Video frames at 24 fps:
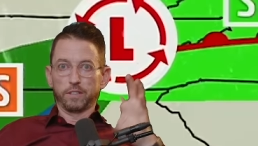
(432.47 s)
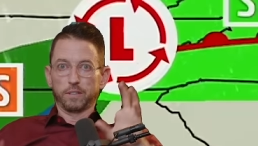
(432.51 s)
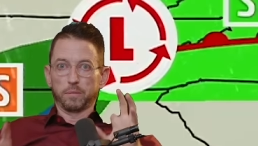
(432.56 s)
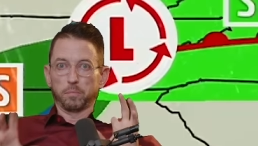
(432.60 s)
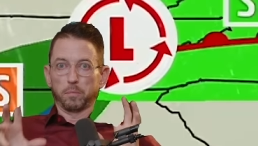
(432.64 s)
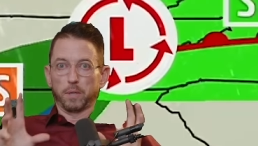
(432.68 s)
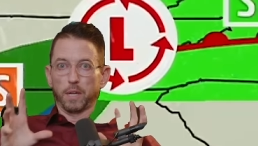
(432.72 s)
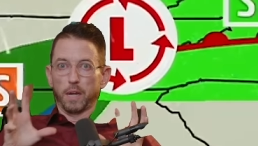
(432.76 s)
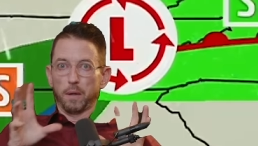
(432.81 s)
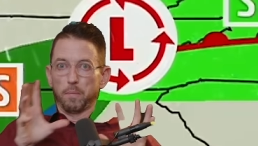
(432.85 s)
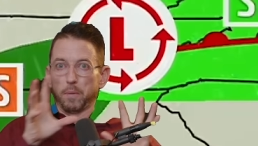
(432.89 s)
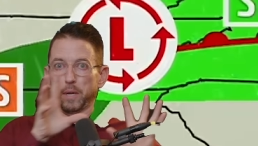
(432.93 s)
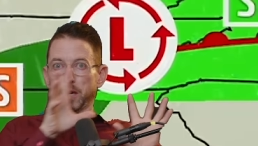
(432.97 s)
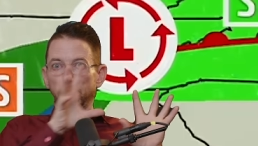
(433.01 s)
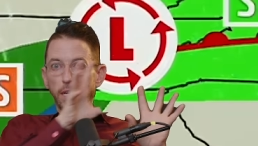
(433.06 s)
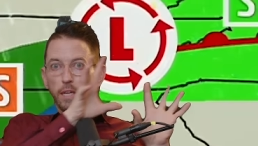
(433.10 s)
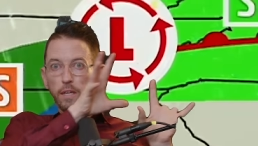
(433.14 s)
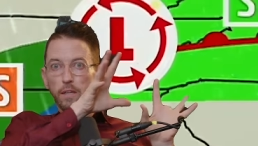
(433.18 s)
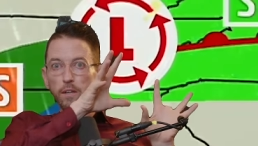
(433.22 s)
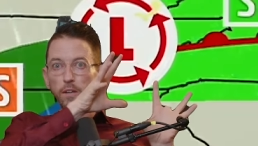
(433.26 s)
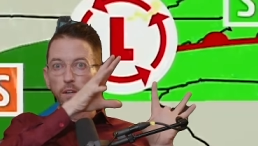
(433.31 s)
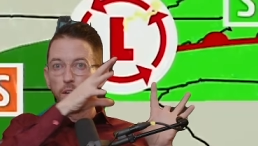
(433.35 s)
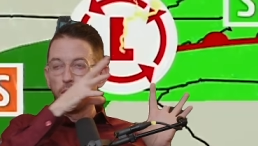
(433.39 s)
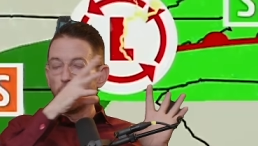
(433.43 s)
system
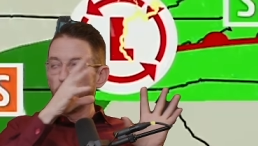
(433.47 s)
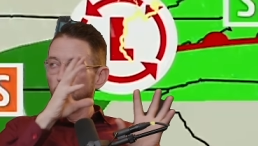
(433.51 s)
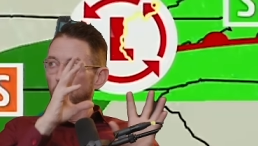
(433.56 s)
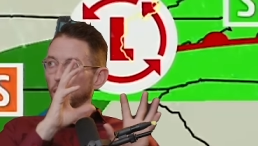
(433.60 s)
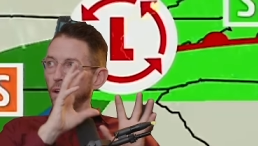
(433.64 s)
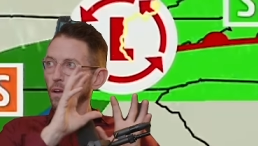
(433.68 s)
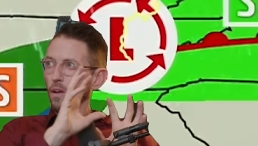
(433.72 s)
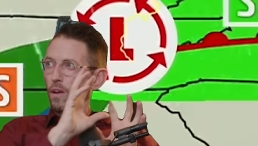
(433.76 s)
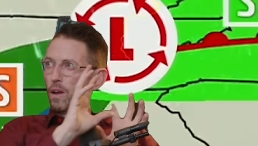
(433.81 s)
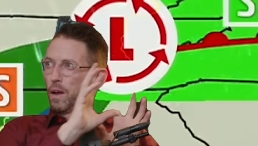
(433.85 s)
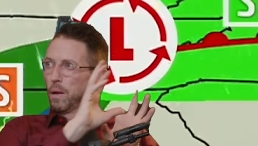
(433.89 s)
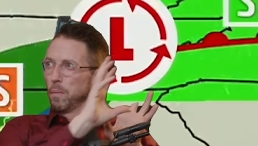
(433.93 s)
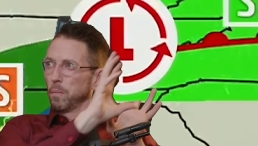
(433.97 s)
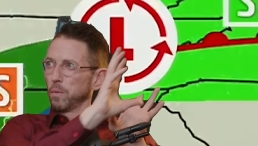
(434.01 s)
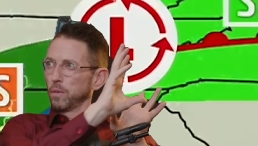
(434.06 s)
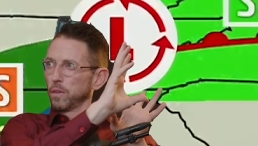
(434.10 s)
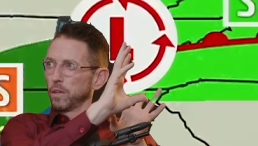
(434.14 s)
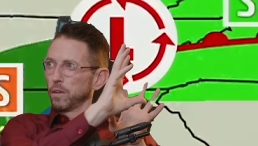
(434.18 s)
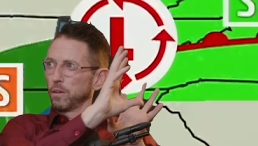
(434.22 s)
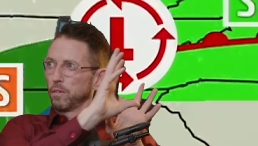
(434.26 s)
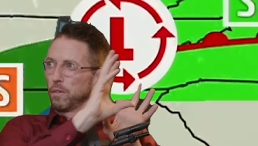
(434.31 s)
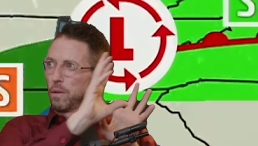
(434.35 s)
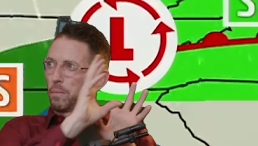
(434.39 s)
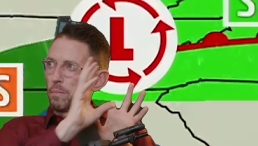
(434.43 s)
coming
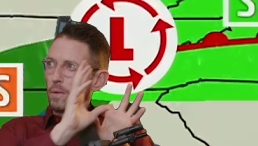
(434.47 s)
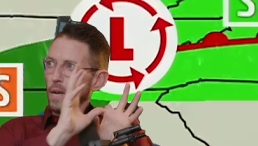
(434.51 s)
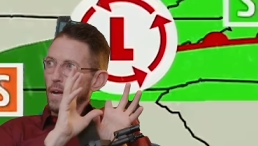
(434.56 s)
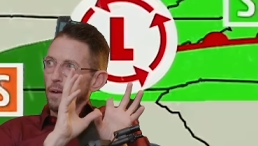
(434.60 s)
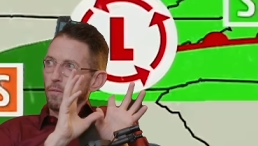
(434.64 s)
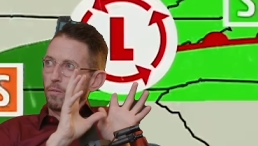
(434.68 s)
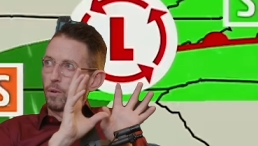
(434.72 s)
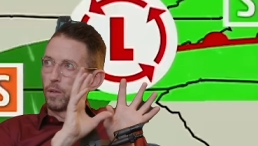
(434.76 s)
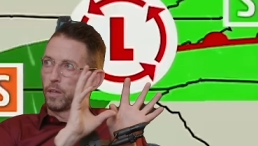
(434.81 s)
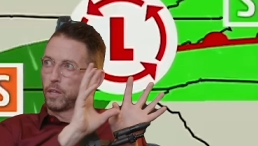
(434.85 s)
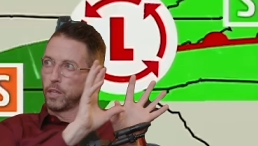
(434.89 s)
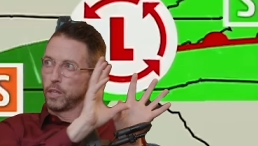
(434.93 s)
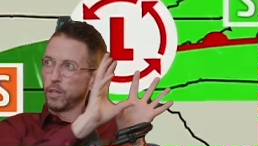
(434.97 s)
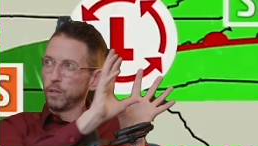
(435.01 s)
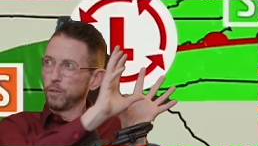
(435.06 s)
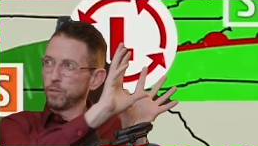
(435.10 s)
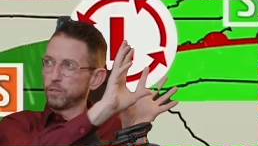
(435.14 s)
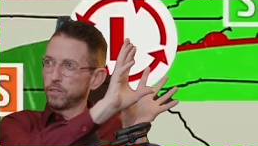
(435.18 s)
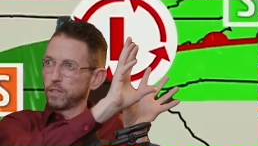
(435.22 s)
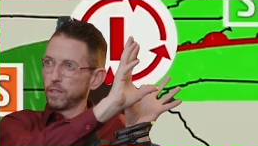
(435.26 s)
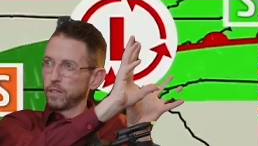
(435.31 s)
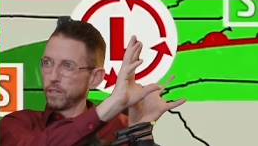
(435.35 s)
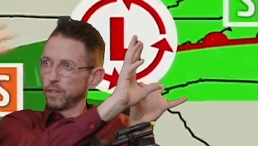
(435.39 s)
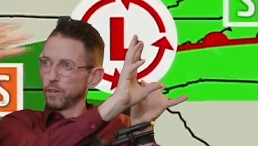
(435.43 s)
in. I'm not really
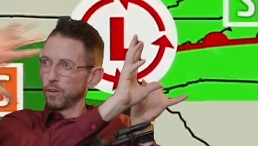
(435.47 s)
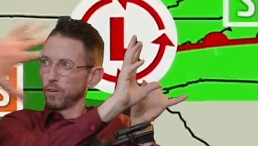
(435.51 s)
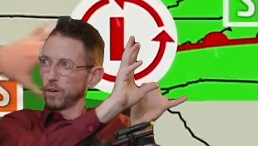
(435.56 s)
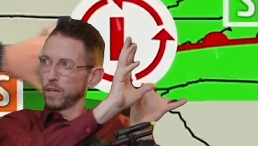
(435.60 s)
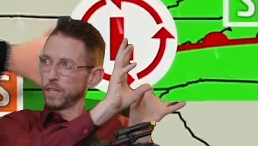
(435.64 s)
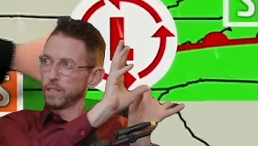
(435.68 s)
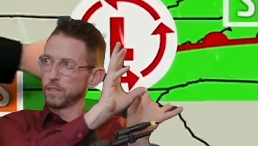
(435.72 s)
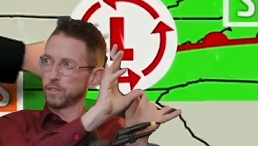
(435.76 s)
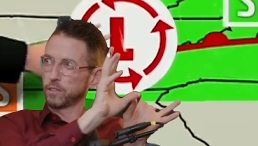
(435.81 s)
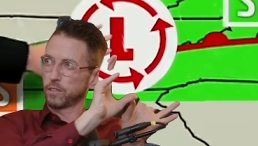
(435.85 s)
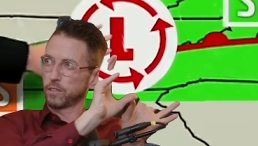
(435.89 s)
used to the green